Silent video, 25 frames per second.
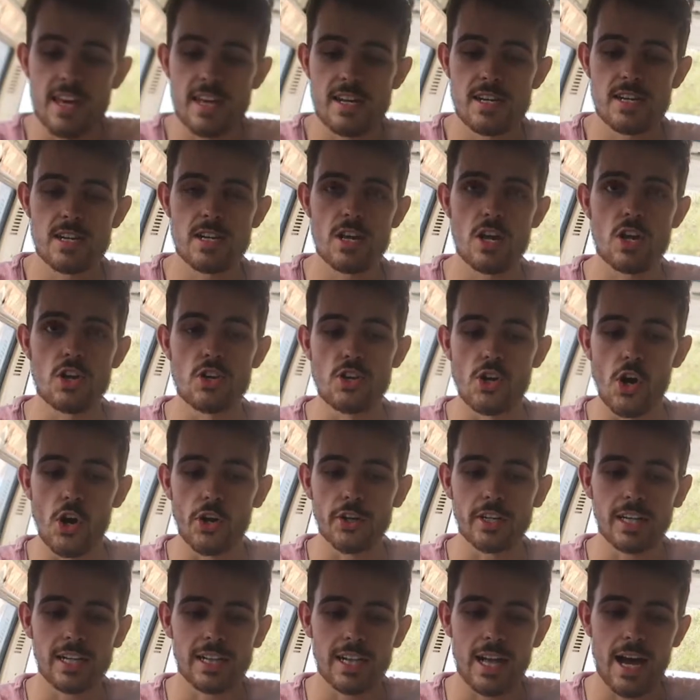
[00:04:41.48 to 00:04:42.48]
thin,
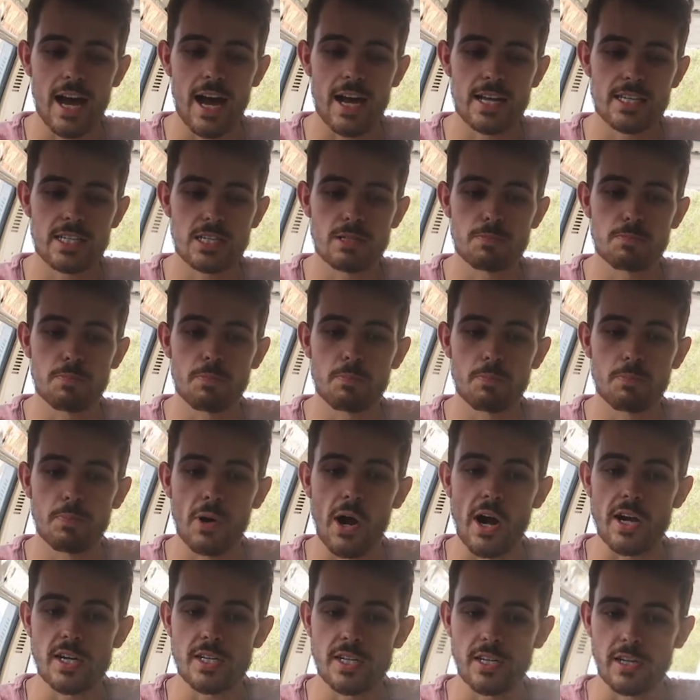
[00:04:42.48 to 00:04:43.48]
non-glass,
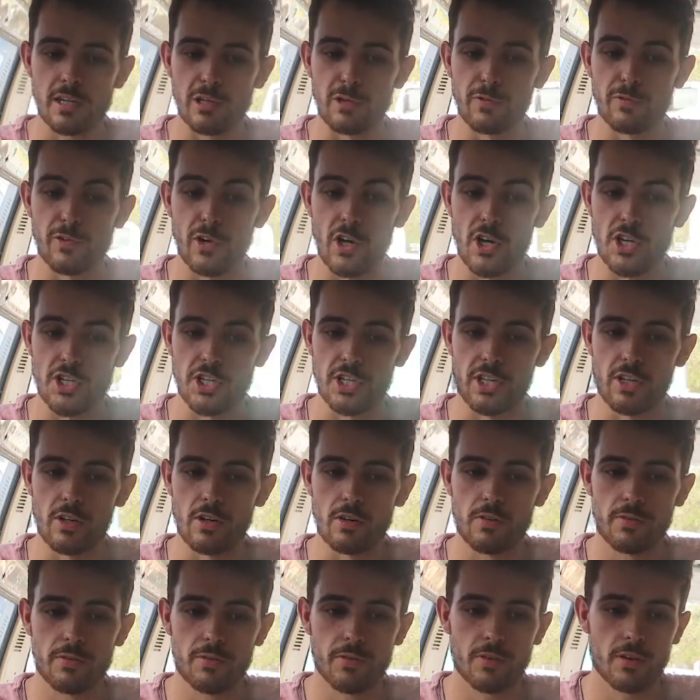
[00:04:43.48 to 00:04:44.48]
particle version
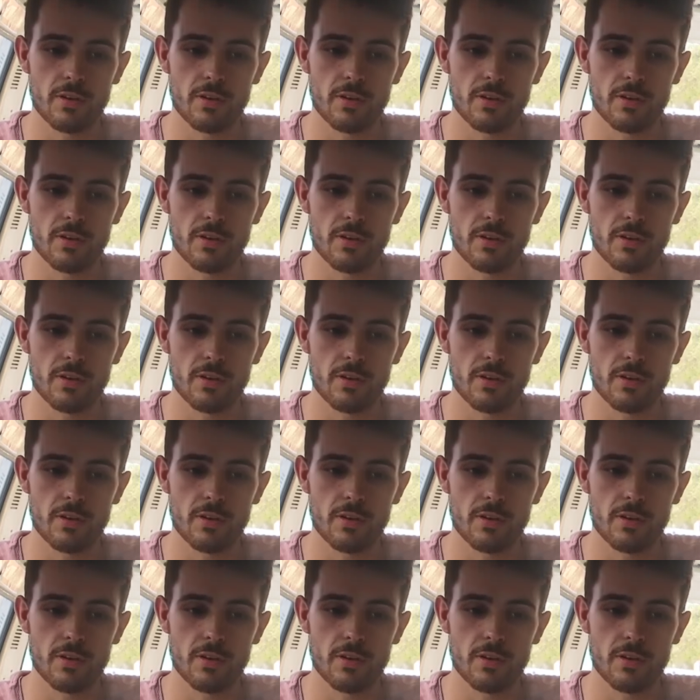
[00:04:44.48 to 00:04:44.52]
of,